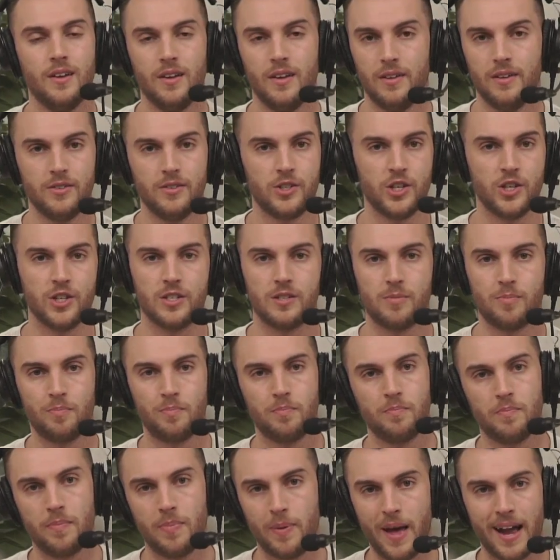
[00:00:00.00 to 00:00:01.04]
Just
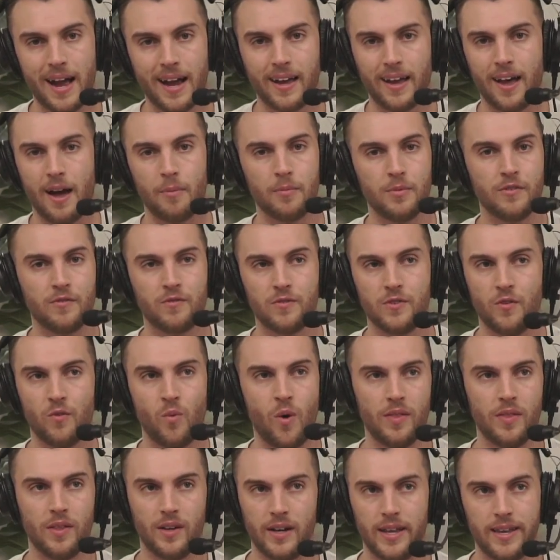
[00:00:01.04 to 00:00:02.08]
pack up. You've
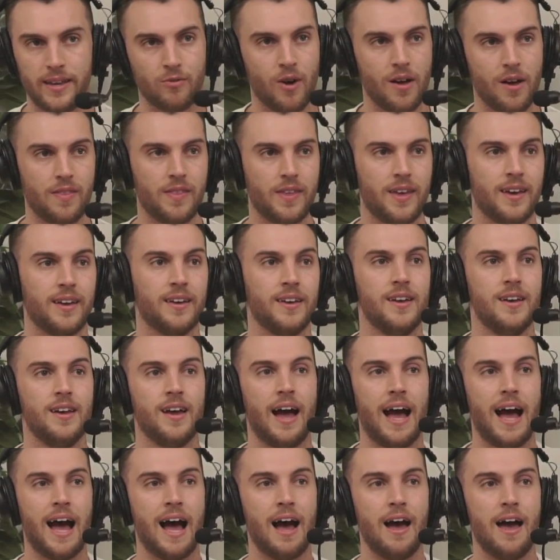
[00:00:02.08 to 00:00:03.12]
won the league right there.
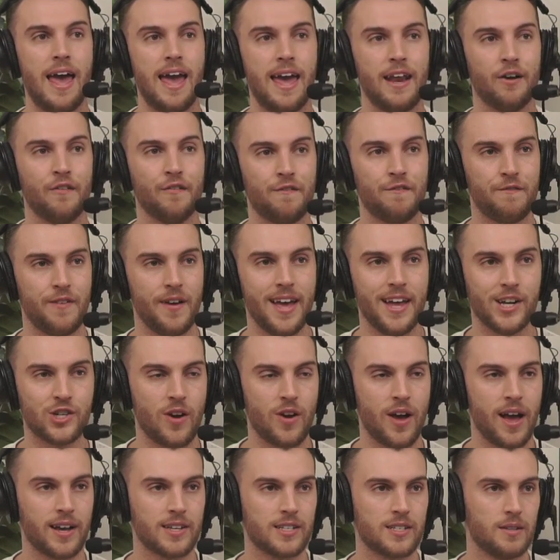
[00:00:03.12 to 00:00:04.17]
And on
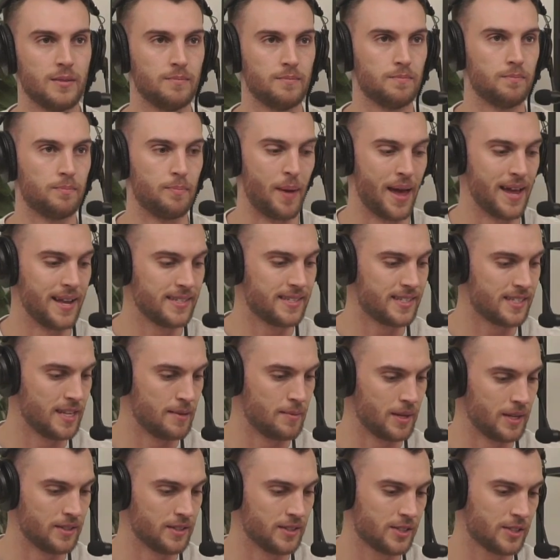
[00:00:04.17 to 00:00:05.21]
Fantrax, Ben
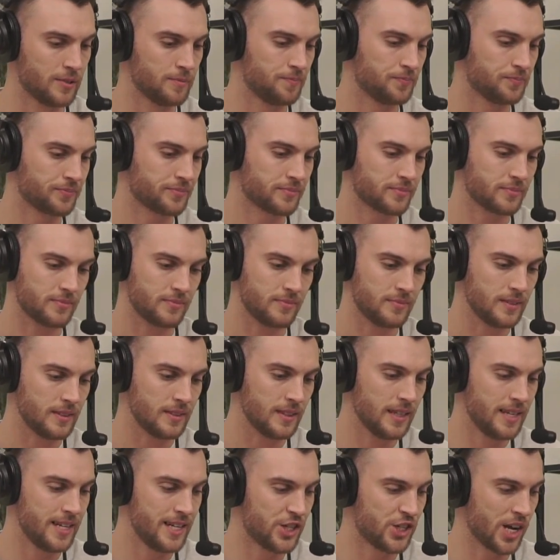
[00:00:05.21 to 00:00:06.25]
Simmons,
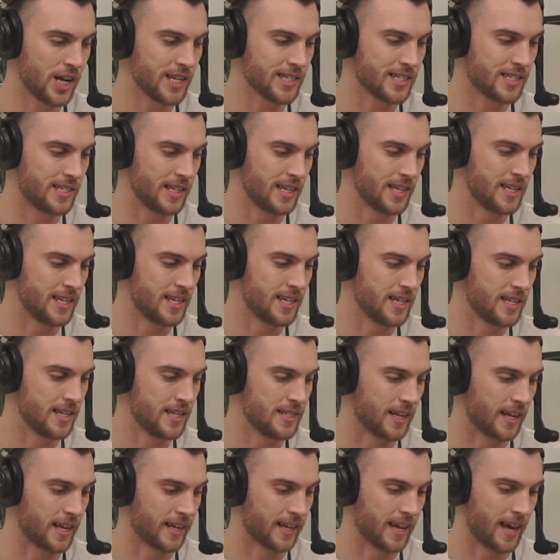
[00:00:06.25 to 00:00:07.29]
he just
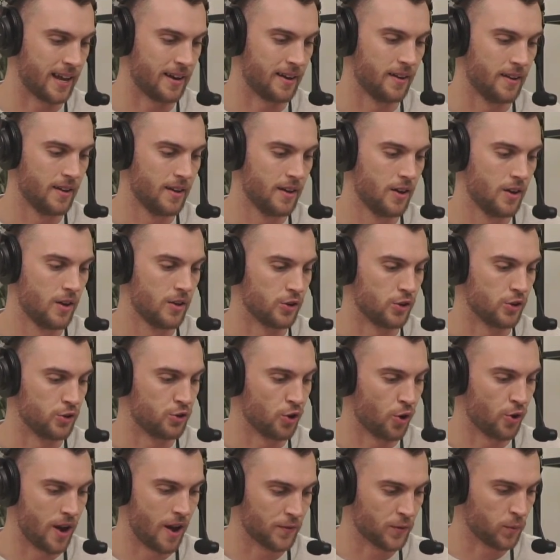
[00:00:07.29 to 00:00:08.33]
is, again, you
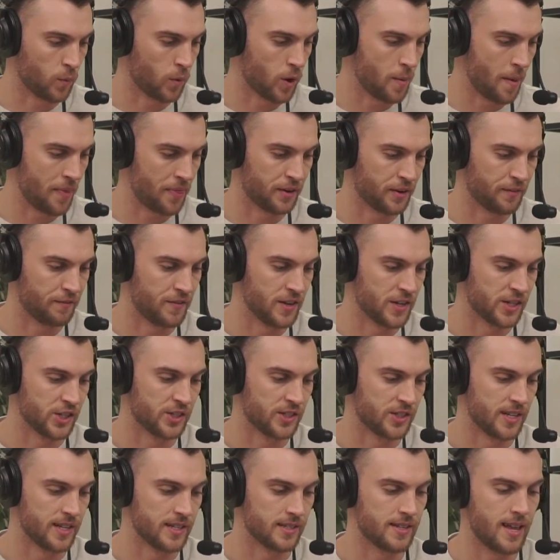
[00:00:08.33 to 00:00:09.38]
don't have to worry about the
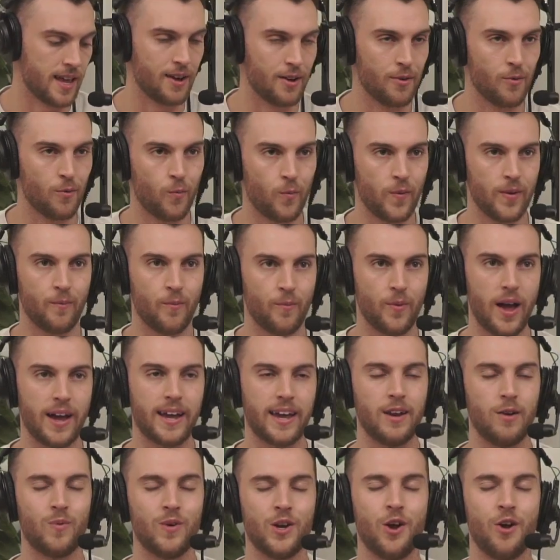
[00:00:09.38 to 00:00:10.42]
deficiencies. Now,
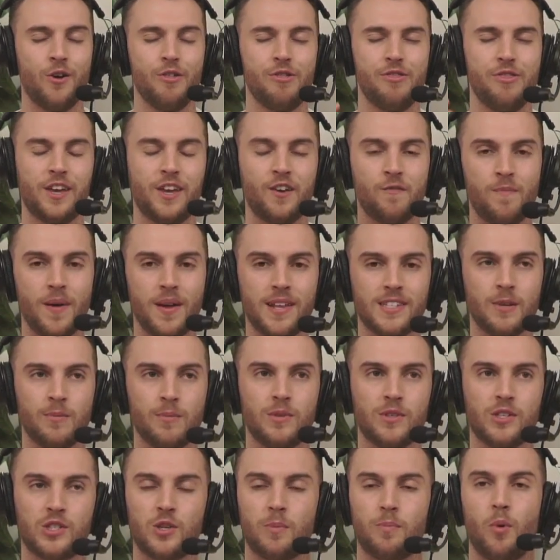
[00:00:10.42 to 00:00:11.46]
again, we don't think of Ben
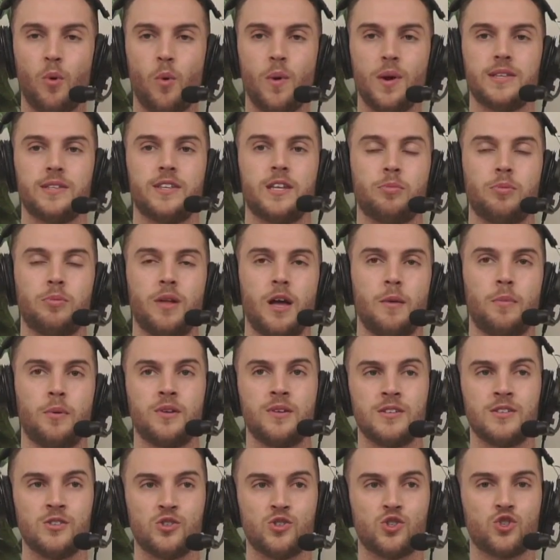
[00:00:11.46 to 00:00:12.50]
Simmons as a points league player because
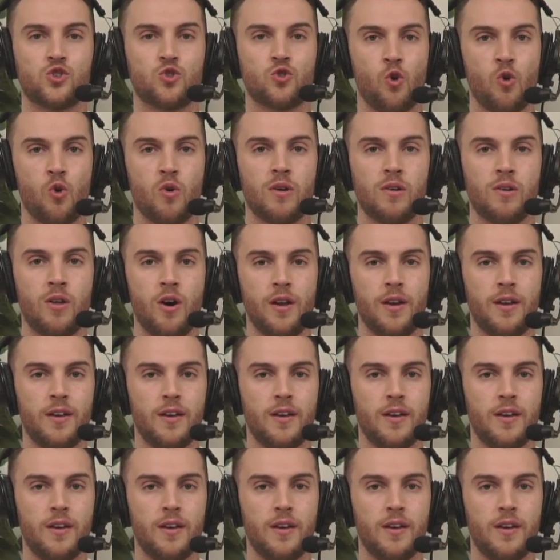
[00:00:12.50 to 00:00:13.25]
he doesn't score a lot,